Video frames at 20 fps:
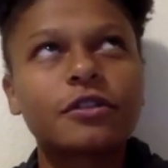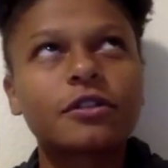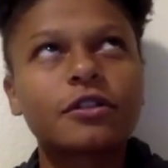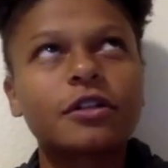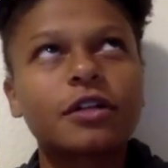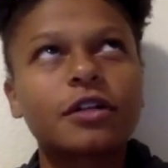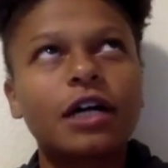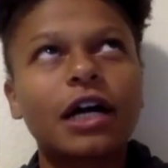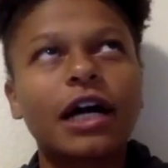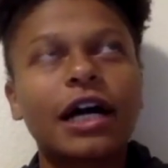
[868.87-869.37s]

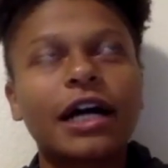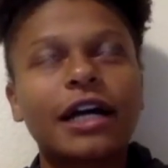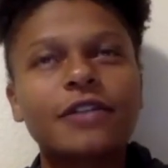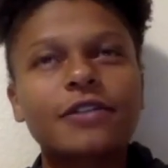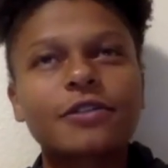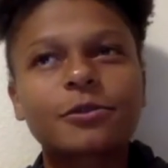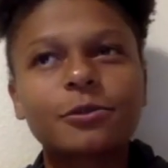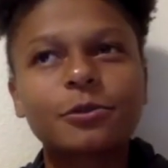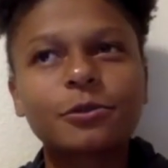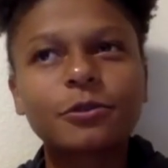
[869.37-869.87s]
high
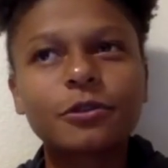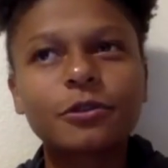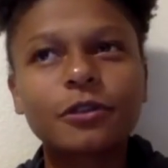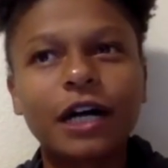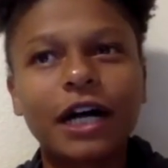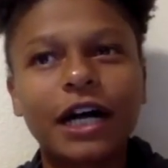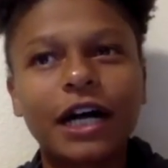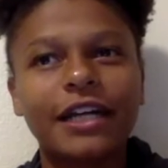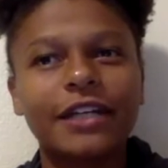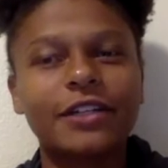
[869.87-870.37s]
school,
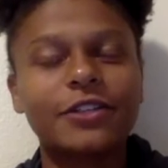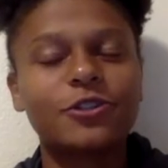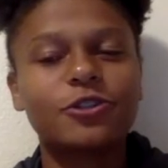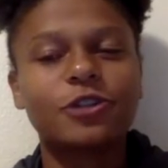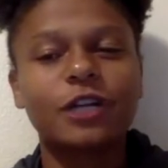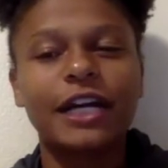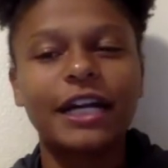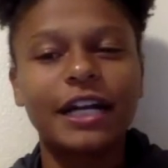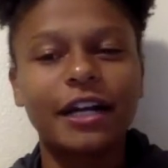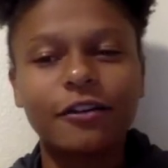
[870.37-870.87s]
I had
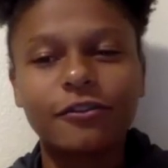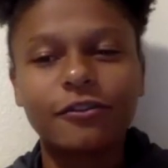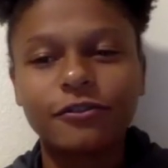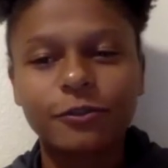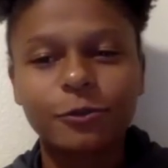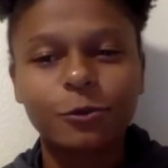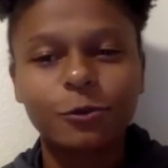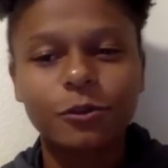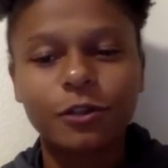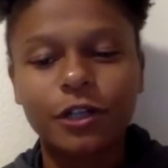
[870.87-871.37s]
tried out
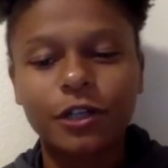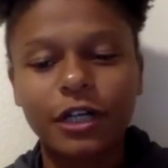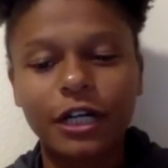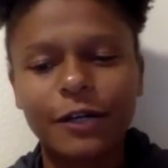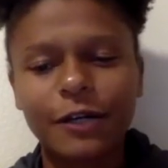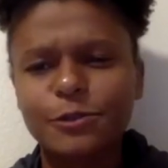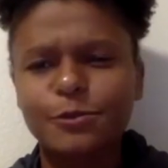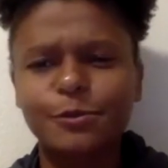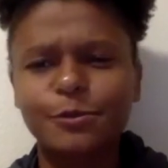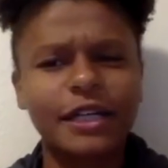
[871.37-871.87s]
for, I
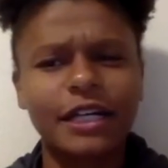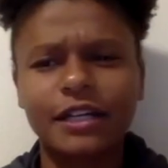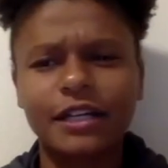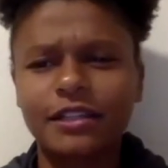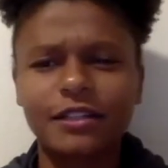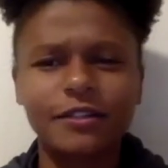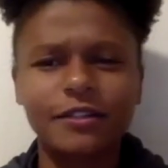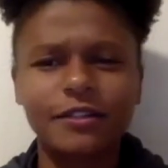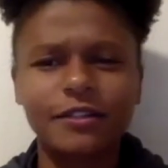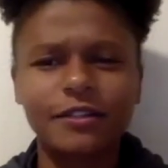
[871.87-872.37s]
was playing, I
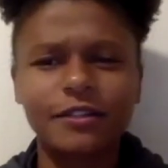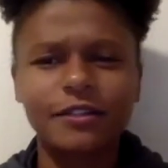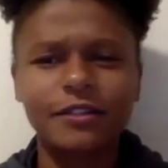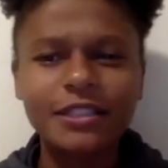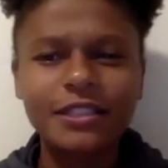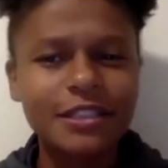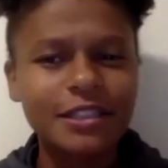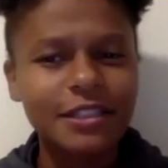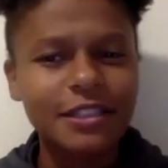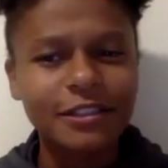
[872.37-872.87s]
think, for an
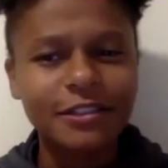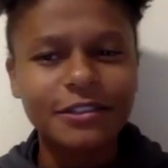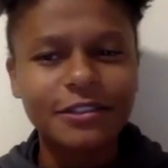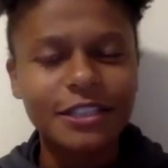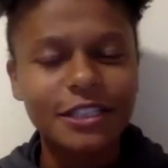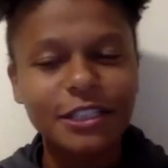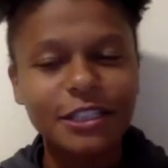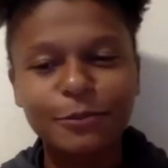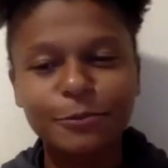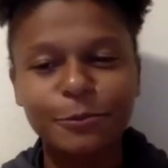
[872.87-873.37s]
ECNL
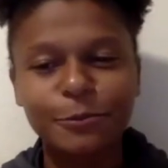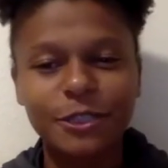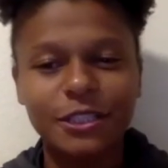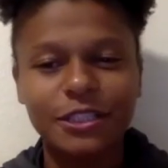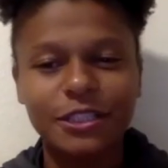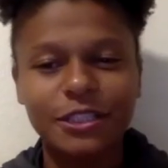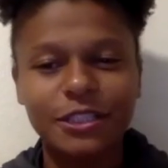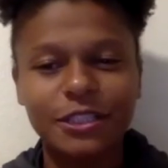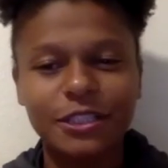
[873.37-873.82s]
team, which